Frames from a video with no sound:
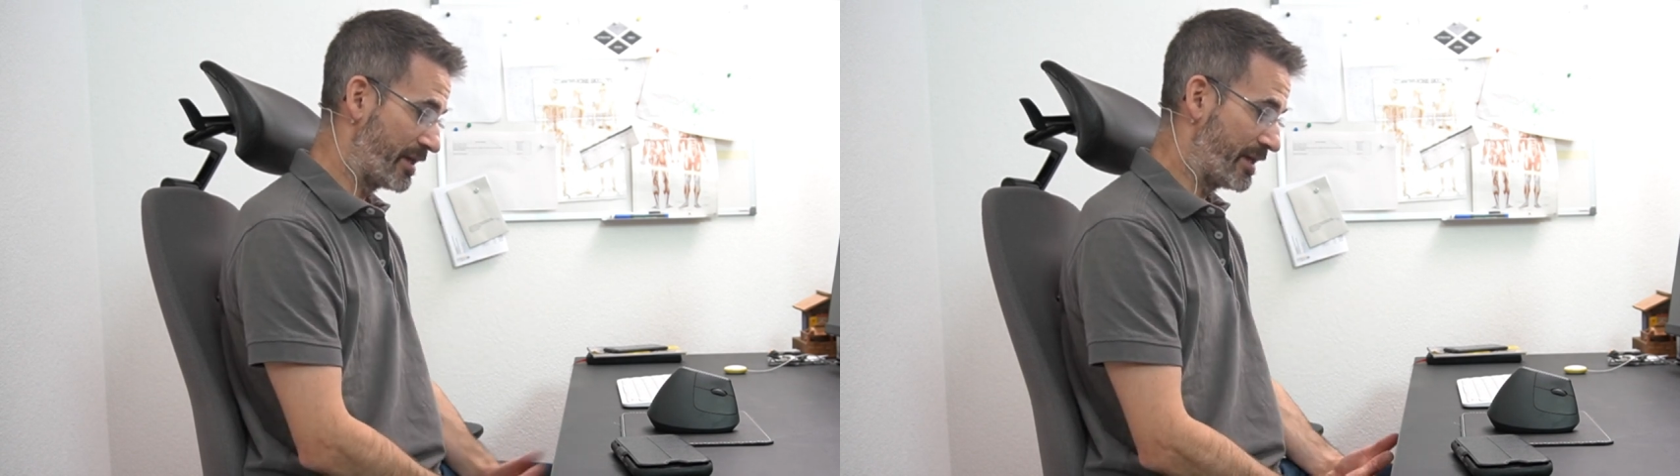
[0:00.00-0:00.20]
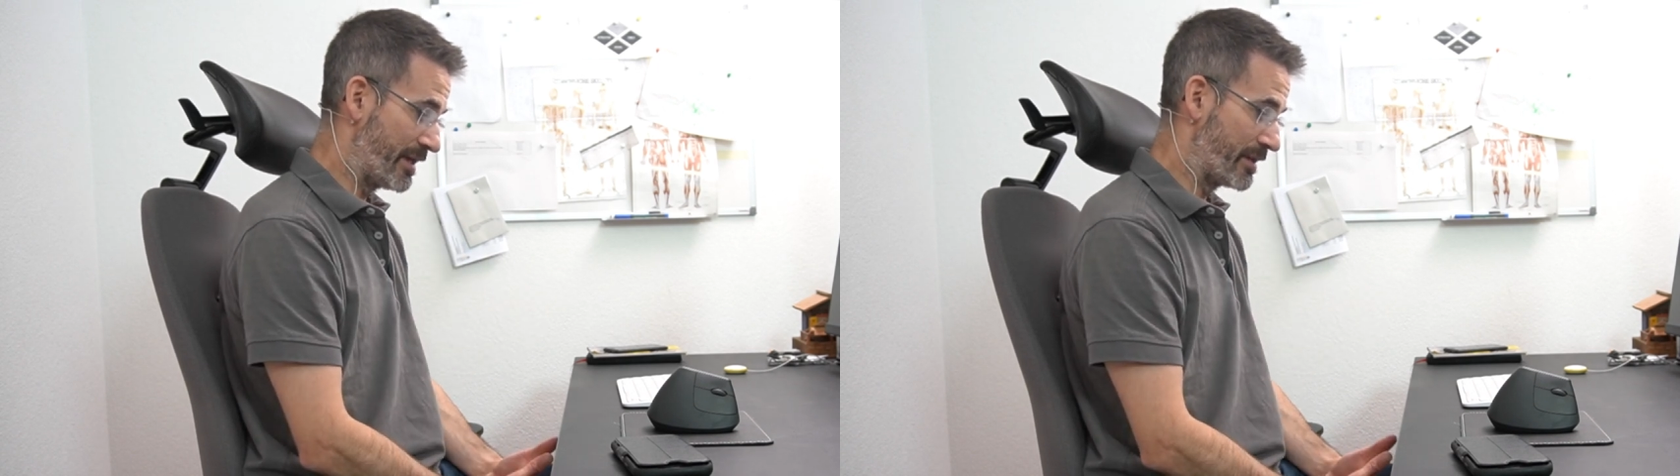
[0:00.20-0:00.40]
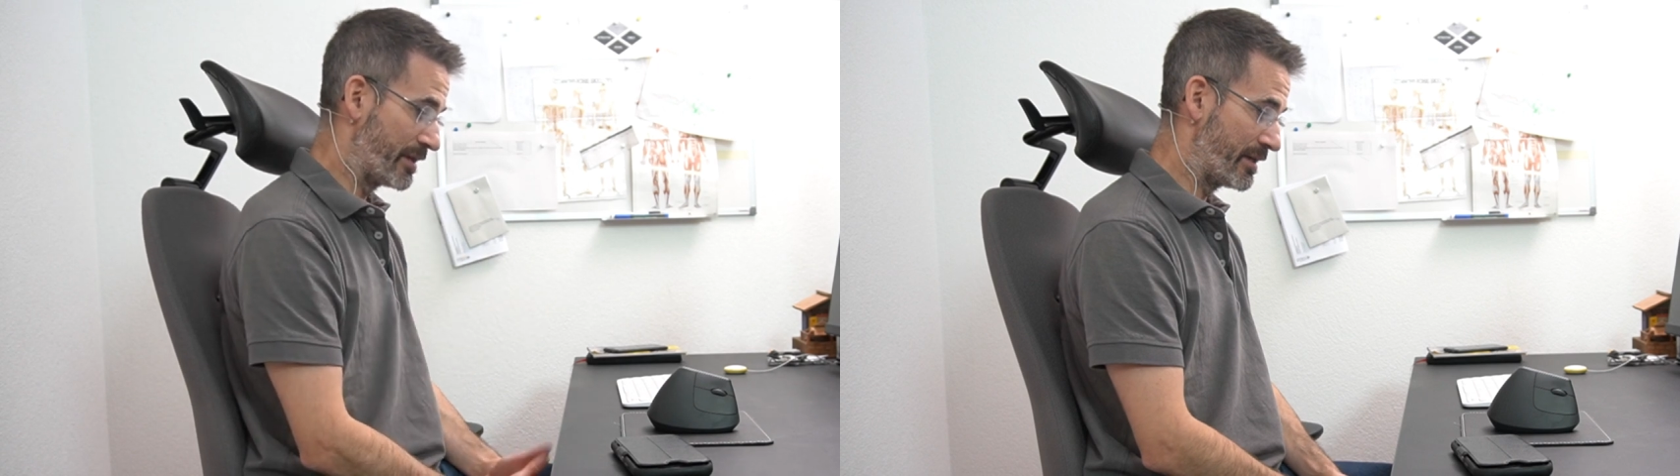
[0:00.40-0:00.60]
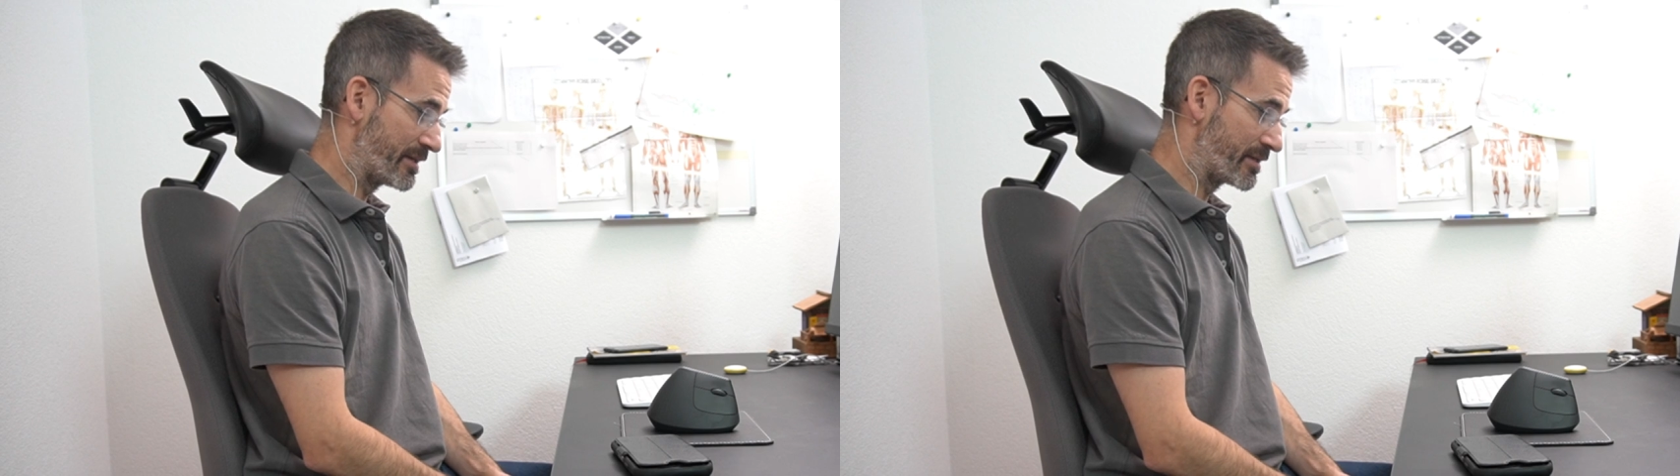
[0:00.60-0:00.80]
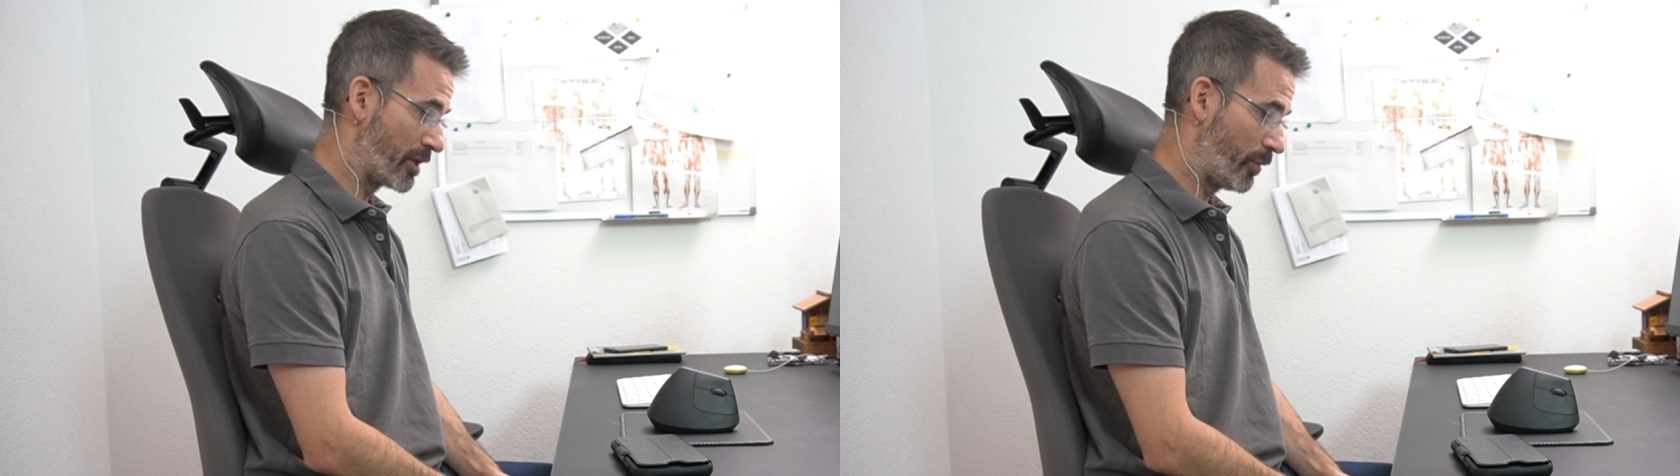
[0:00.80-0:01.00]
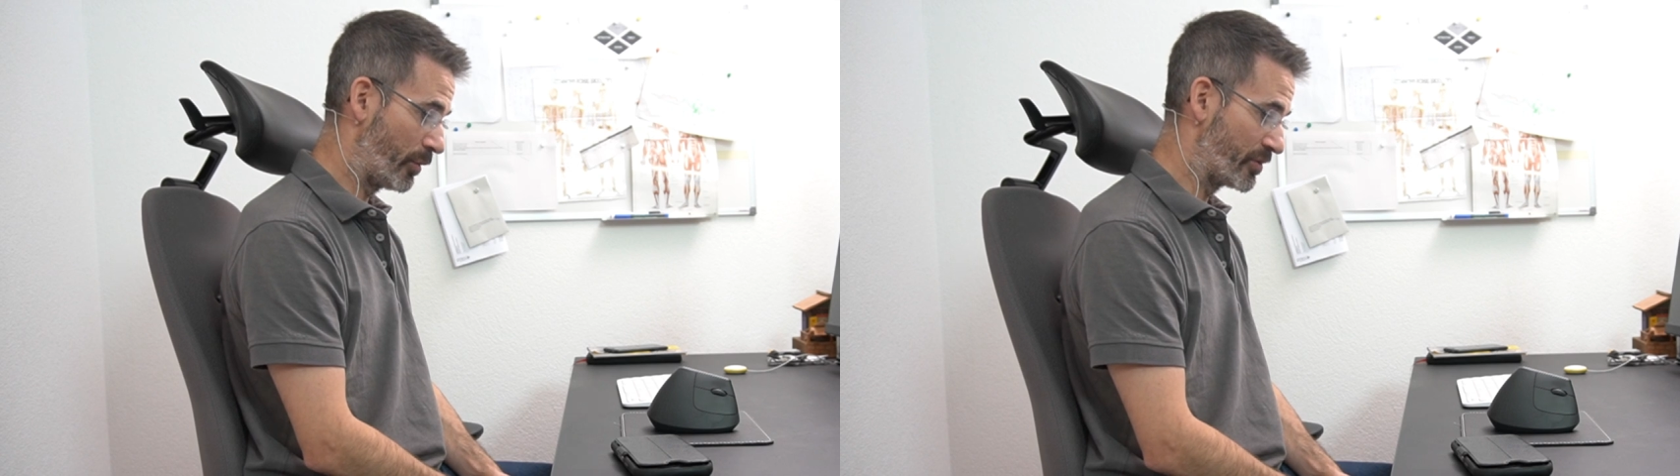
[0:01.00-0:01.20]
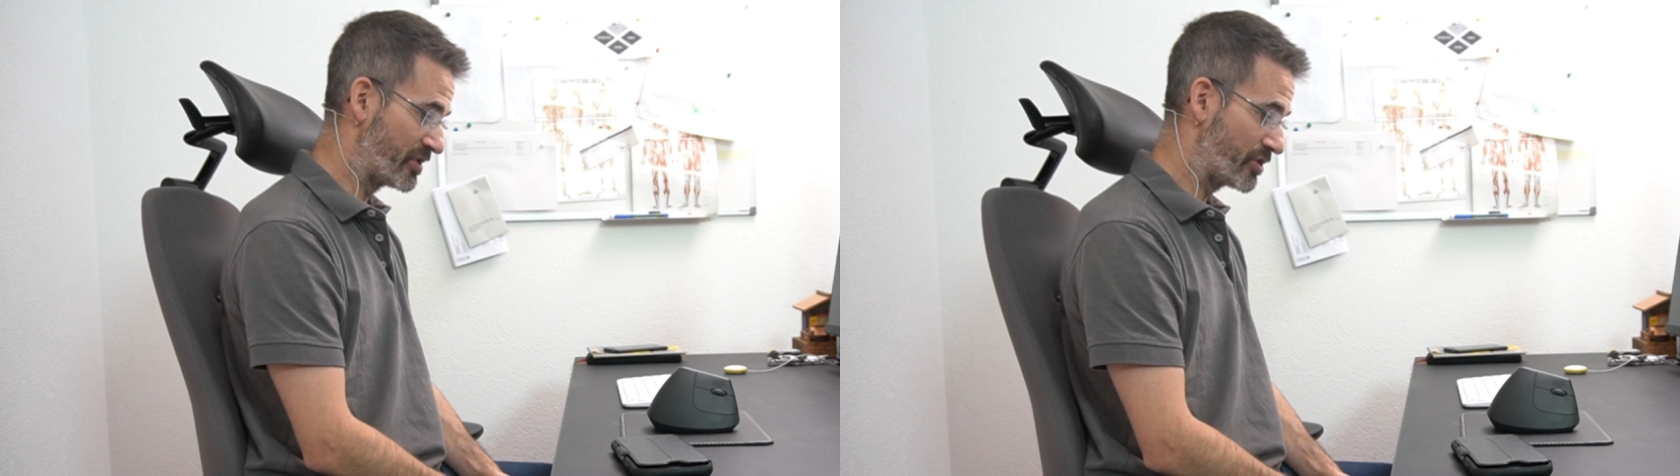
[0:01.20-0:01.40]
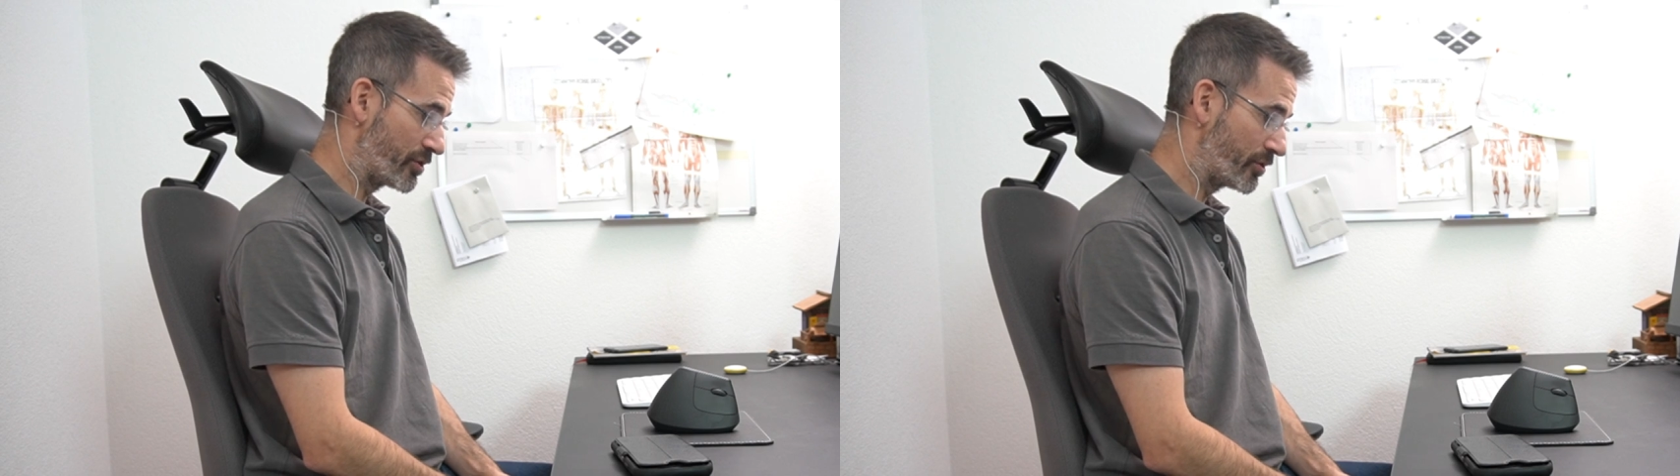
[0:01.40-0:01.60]
in its normal
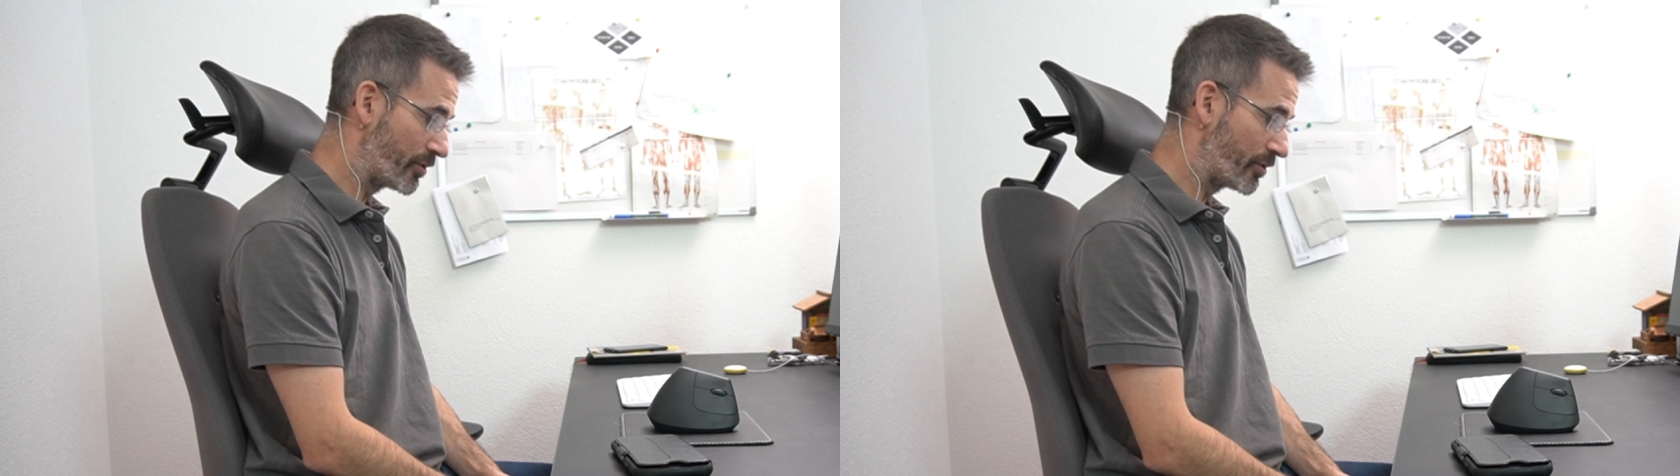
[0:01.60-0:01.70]
position.